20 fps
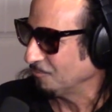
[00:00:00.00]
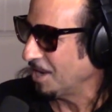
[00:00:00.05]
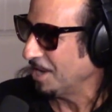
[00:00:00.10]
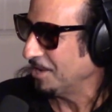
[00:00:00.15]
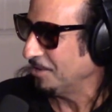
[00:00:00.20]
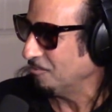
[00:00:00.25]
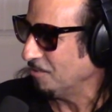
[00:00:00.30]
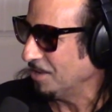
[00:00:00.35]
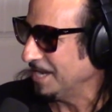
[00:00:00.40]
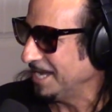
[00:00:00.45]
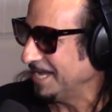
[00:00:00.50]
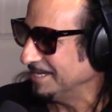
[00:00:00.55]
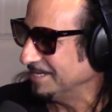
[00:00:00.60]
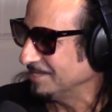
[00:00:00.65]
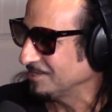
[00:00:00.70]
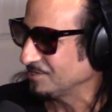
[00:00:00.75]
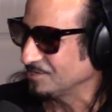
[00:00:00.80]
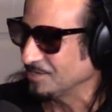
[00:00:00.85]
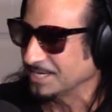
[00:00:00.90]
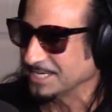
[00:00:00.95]
like right away. And
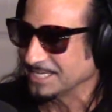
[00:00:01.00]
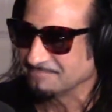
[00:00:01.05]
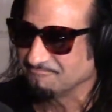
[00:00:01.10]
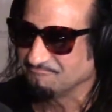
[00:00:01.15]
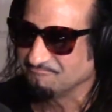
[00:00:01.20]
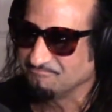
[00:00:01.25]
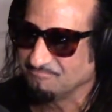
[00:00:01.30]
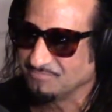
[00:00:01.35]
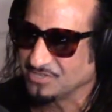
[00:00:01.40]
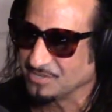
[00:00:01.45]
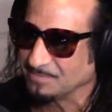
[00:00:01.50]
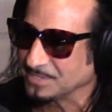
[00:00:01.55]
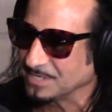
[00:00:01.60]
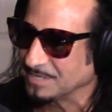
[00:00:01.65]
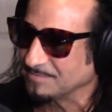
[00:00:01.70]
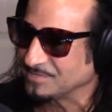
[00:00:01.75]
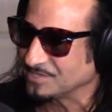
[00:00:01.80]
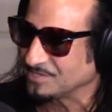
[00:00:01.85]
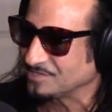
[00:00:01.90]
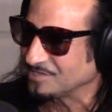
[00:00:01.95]
it's like
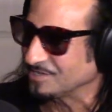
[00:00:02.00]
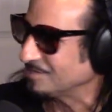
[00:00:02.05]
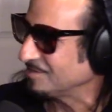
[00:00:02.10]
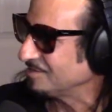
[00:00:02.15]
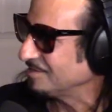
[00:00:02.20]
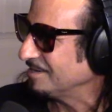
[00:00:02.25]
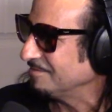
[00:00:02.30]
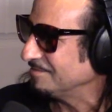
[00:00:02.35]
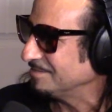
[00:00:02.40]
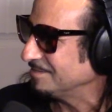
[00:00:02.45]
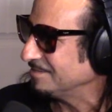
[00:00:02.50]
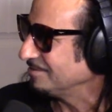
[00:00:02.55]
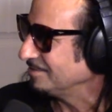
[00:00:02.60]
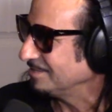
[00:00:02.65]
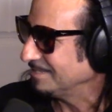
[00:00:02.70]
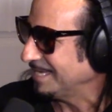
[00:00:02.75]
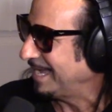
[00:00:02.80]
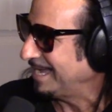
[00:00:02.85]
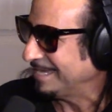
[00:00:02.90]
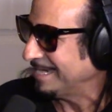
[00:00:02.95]
sometimes a six,
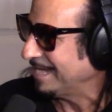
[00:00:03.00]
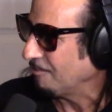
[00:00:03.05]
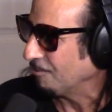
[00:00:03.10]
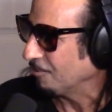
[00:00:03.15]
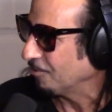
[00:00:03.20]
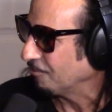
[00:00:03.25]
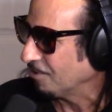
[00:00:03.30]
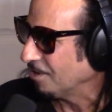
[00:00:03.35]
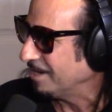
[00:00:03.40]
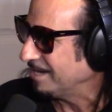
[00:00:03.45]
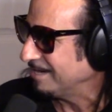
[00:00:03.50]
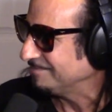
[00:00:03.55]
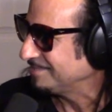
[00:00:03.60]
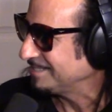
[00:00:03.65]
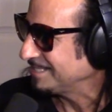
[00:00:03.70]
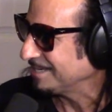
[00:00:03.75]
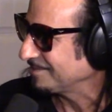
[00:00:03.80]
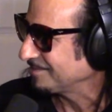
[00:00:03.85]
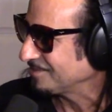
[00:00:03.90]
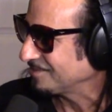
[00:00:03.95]
seven, eight hour drive.
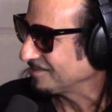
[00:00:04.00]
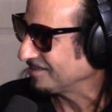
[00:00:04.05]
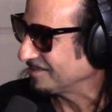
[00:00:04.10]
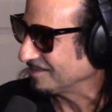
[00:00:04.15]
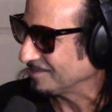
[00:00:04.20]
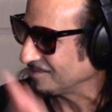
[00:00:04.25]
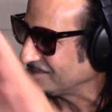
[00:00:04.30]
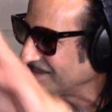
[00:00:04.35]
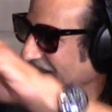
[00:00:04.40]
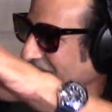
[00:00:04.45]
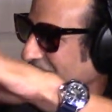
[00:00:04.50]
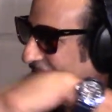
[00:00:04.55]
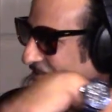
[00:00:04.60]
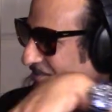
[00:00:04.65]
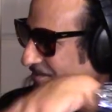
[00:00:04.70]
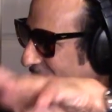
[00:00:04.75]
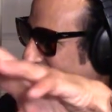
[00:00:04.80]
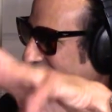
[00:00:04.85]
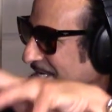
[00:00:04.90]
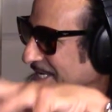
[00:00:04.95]
Texas in the South
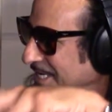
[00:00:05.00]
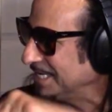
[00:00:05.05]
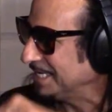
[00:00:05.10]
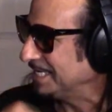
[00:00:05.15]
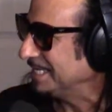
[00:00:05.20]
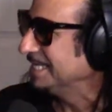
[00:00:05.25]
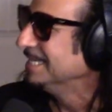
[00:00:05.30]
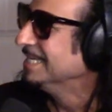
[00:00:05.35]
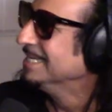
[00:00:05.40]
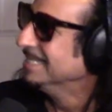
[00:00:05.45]
is big.